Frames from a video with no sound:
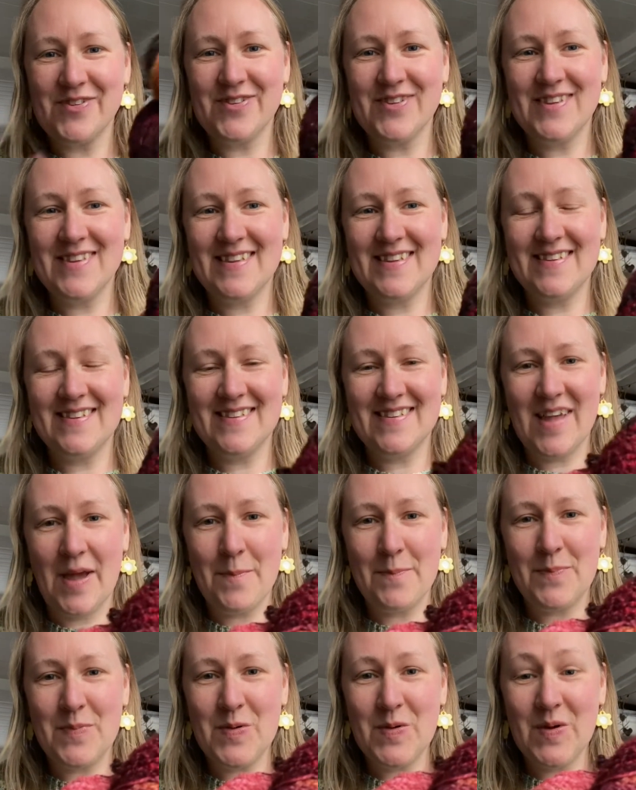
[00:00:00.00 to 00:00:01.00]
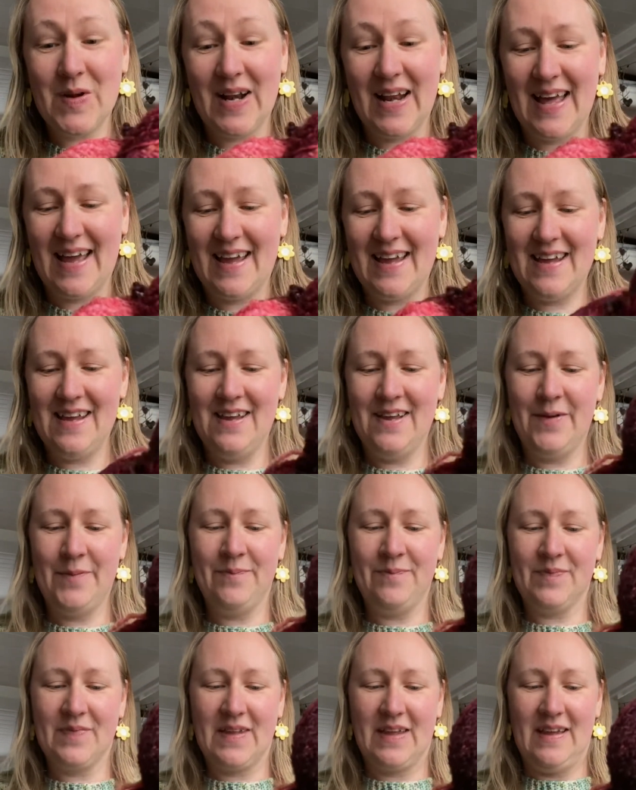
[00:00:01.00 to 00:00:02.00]
So this is a boucle.
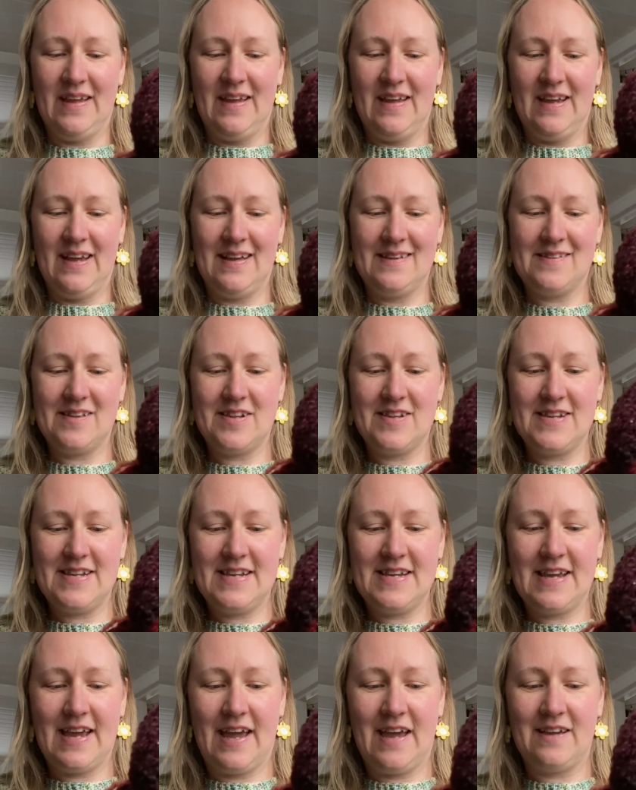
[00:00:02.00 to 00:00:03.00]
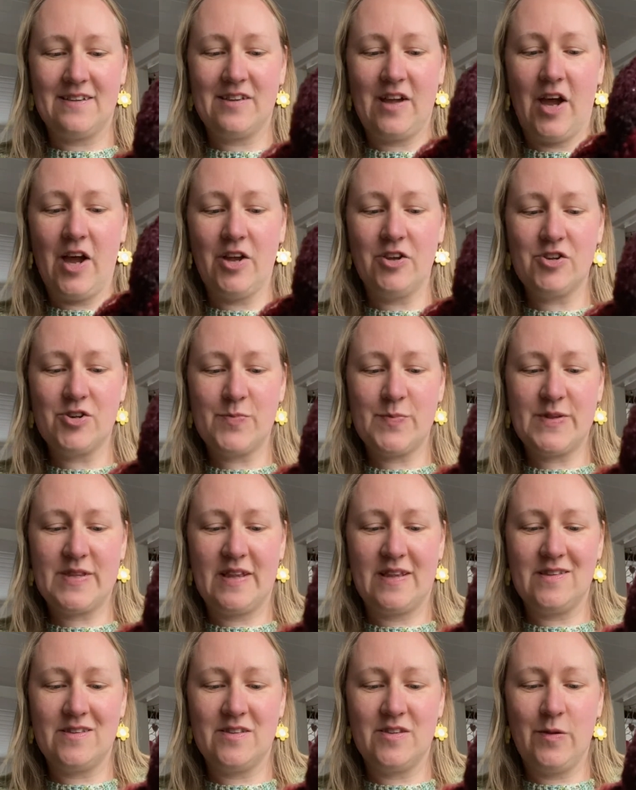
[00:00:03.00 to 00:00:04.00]
It's a DK, it's 100%
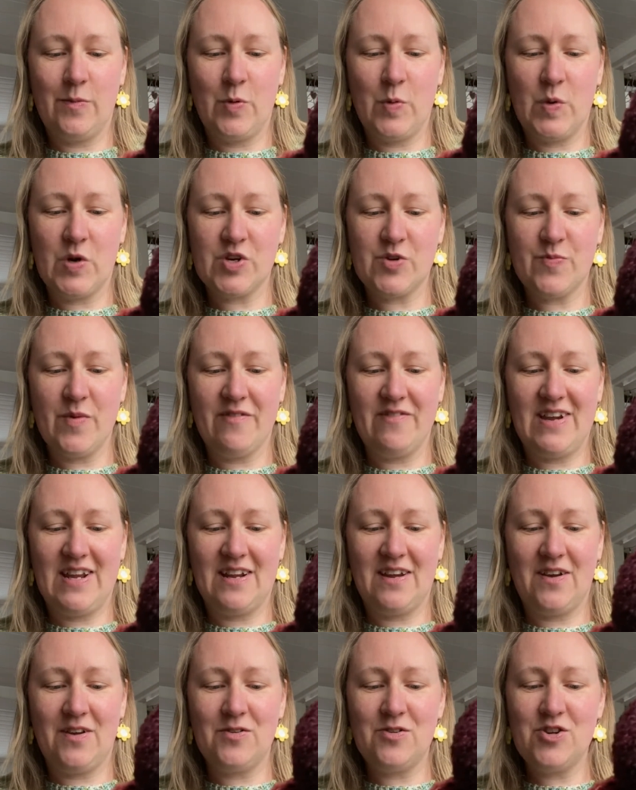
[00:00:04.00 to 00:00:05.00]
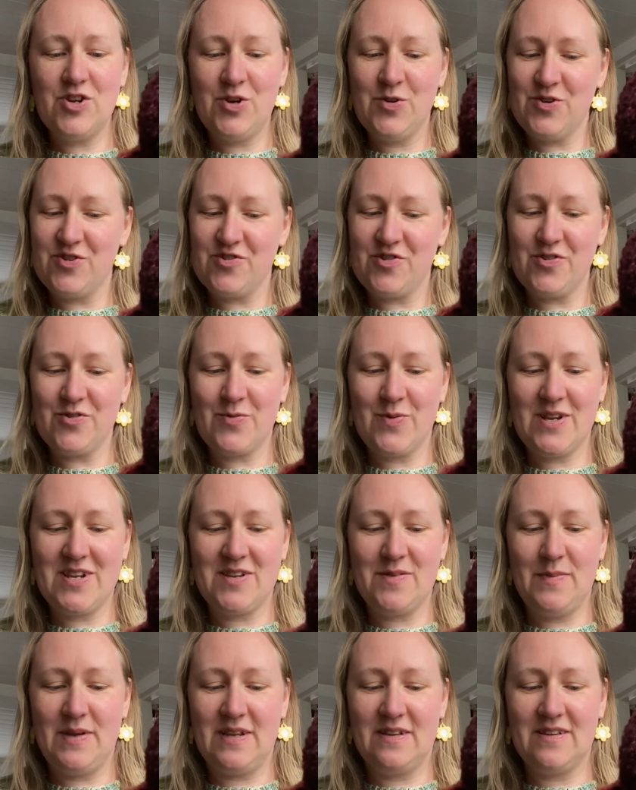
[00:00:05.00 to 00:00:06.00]
superwash merino,
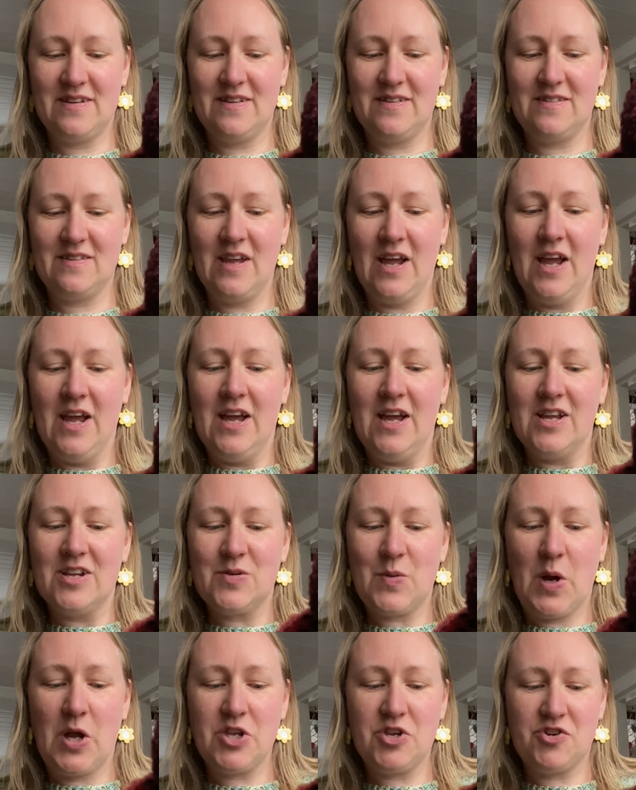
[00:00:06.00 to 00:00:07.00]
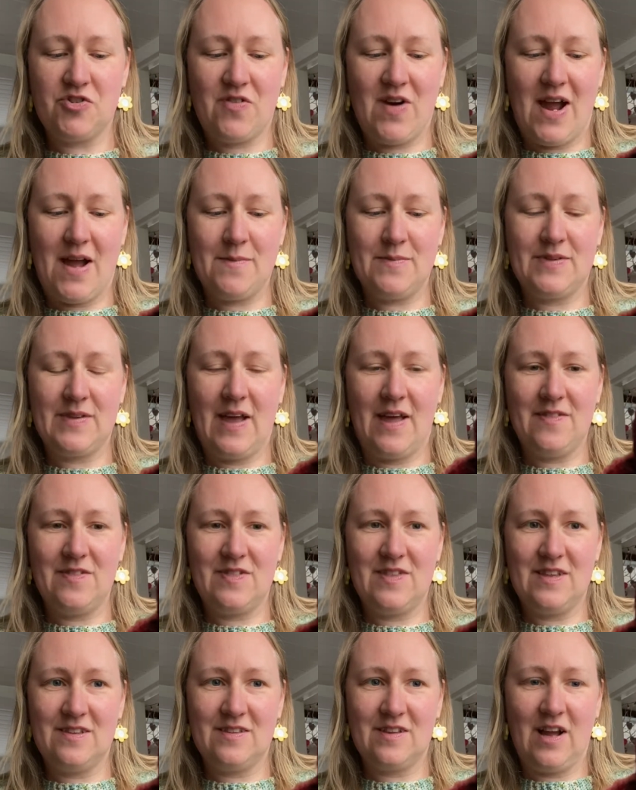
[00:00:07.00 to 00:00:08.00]
220 meters to 100 grams, and
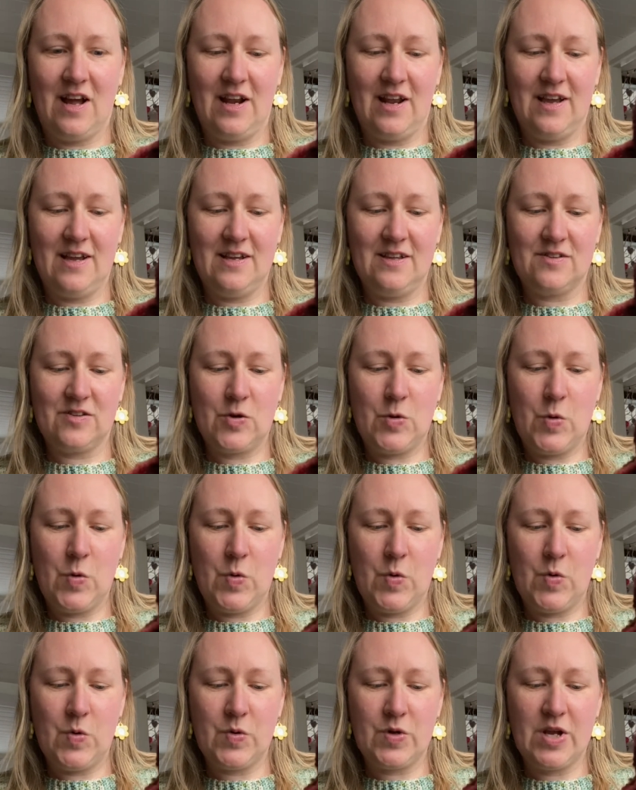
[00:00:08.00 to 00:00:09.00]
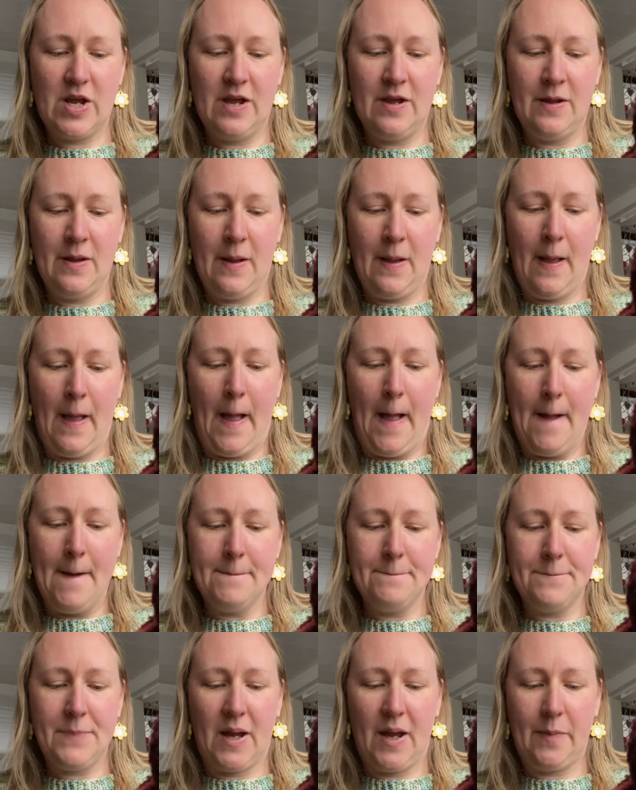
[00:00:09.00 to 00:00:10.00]
this colour is called
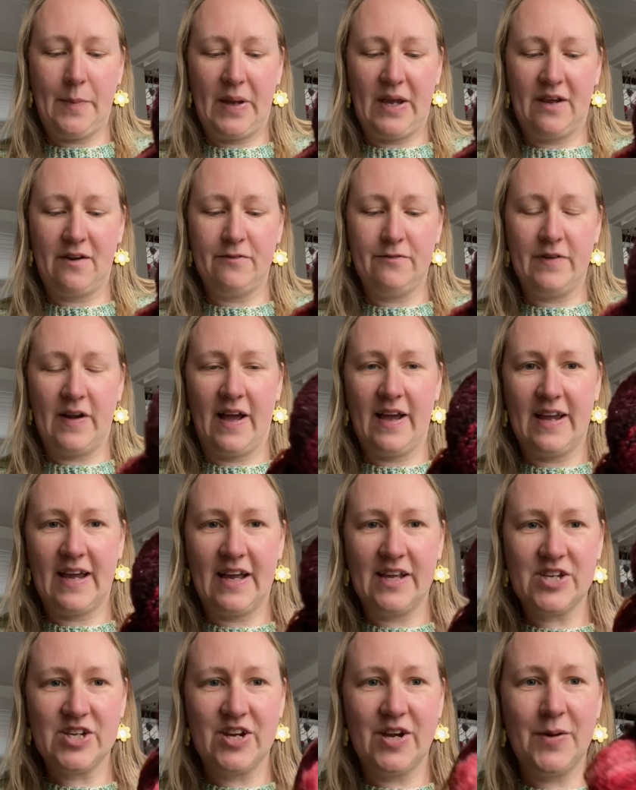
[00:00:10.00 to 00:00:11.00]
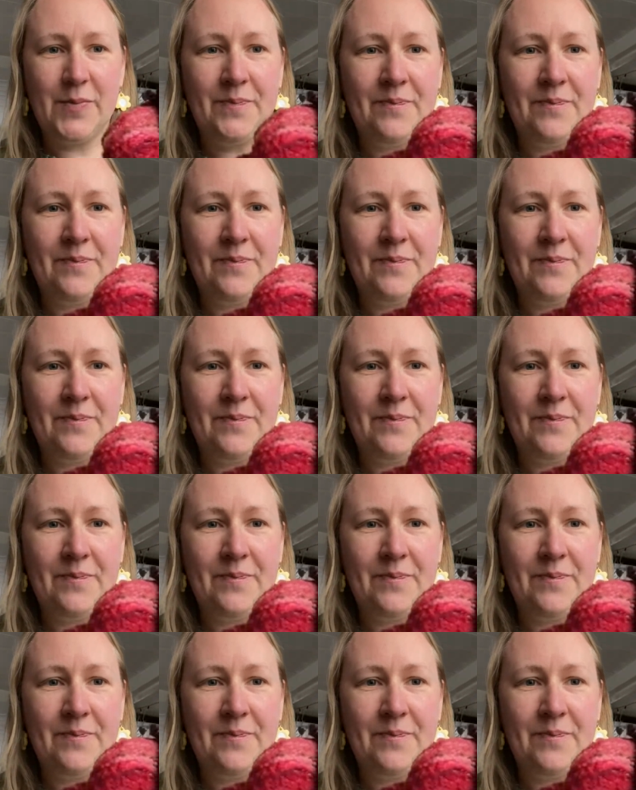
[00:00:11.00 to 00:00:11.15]
Piping Flycatcher.